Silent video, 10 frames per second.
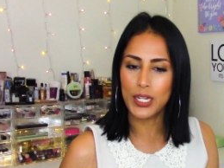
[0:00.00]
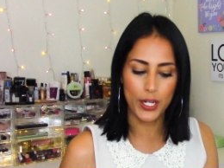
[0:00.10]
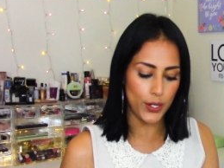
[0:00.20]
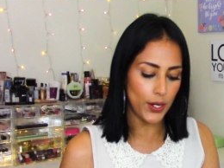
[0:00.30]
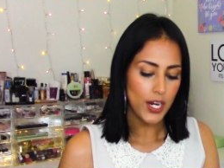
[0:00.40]

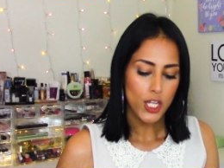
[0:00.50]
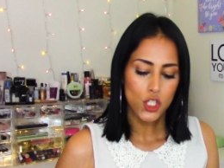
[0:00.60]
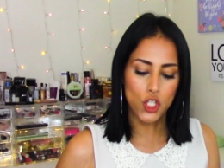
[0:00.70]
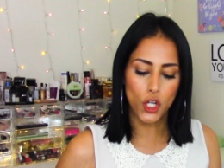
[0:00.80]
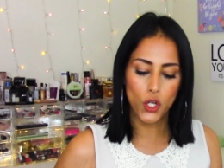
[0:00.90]
here.
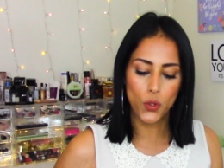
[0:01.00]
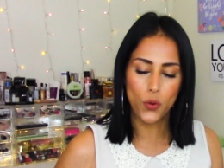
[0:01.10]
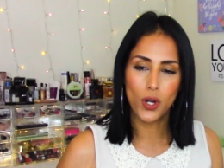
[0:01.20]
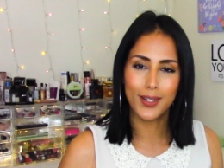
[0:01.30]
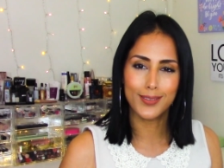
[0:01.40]

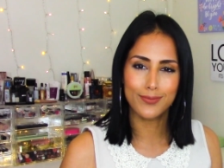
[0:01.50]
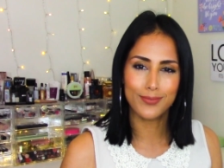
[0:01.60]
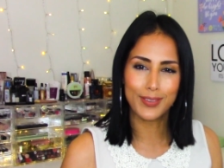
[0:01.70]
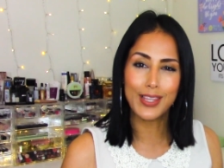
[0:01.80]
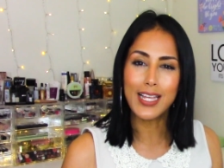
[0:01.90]
So
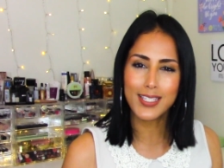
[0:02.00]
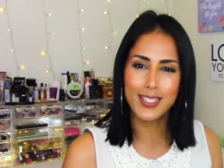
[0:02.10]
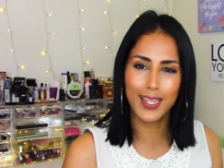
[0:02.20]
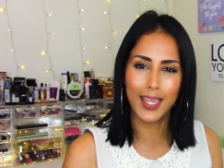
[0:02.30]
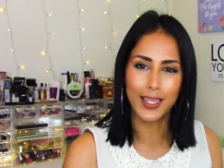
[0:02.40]
let's
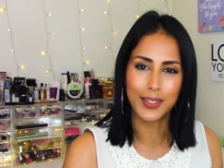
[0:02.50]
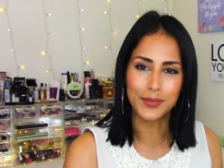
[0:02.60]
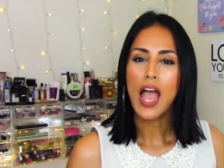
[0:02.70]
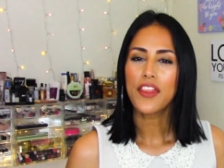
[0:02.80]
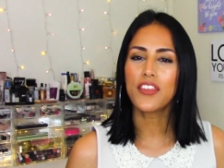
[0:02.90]
dig in.
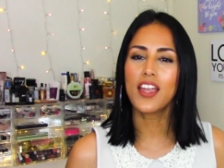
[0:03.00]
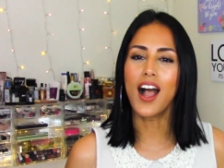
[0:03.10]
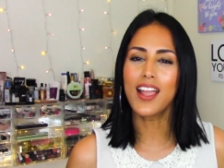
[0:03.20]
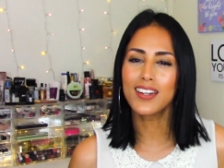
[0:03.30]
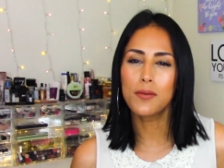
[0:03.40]
The
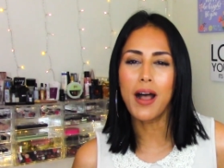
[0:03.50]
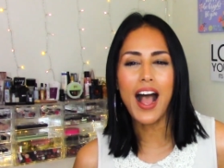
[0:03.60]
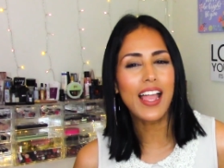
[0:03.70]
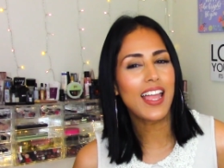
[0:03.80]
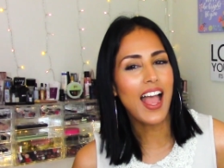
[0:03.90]
item
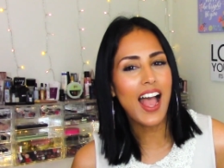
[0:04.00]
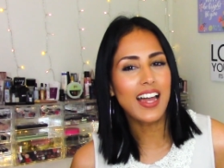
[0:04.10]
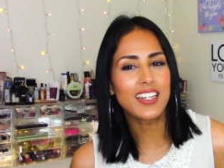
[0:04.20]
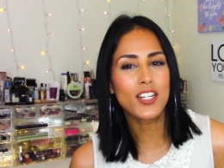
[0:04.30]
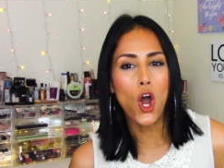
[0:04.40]
I
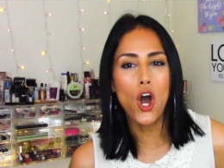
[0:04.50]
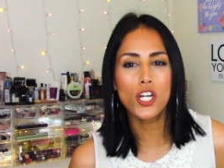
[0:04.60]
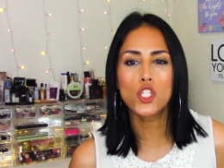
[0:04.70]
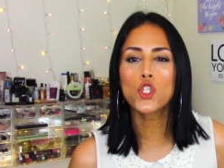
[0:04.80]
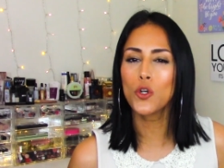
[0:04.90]
added
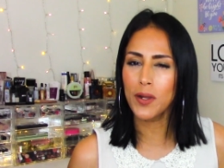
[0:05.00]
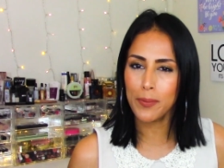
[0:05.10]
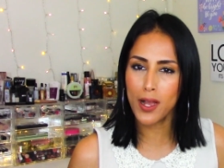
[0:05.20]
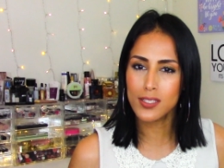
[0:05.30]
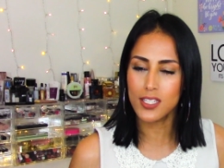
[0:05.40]
on to my
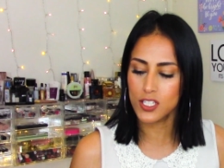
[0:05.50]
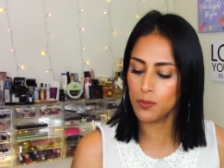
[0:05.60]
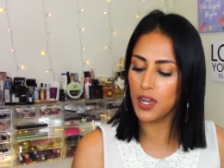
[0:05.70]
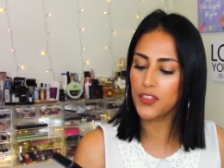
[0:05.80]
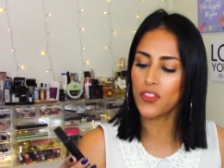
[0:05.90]
box this
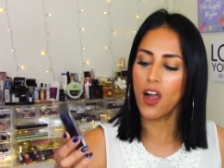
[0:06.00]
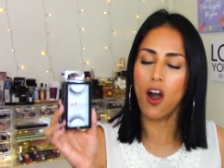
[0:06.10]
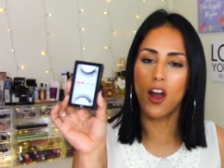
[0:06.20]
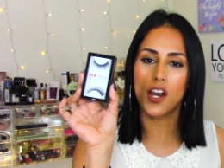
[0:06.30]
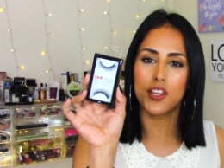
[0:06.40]
month
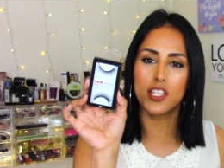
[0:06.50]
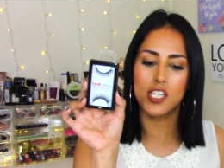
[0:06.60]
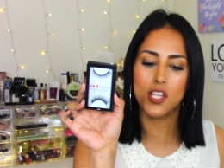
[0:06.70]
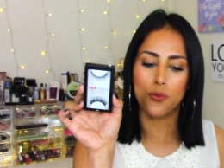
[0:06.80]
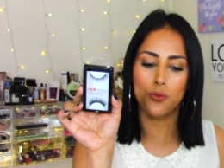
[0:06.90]
are
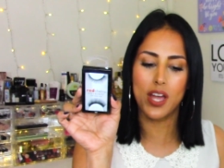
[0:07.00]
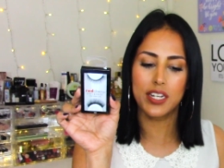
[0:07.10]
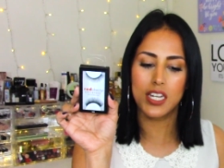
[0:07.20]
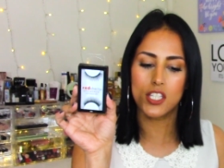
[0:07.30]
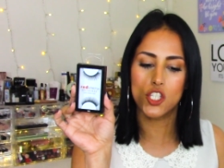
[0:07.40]
these
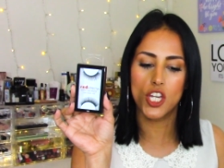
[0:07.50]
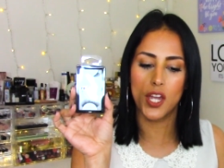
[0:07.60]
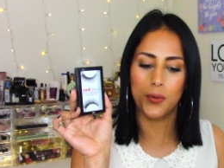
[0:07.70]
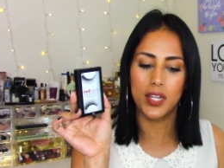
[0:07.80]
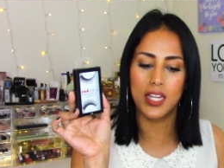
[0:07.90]
red
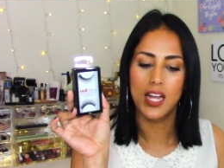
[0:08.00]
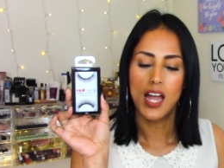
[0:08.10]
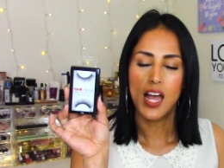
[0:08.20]
cherry